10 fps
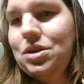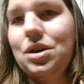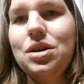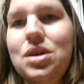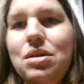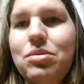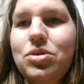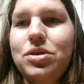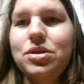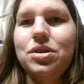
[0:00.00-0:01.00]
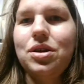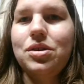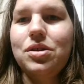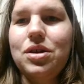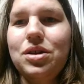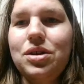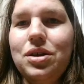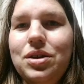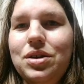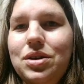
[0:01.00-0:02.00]
like camera noise and other things.
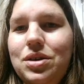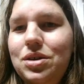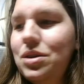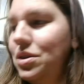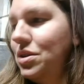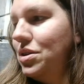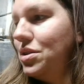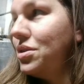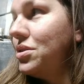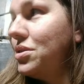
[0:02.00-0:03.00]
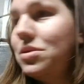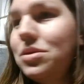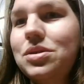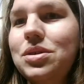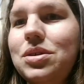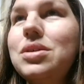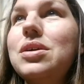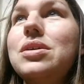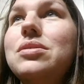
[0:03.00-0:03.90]
So, yeah.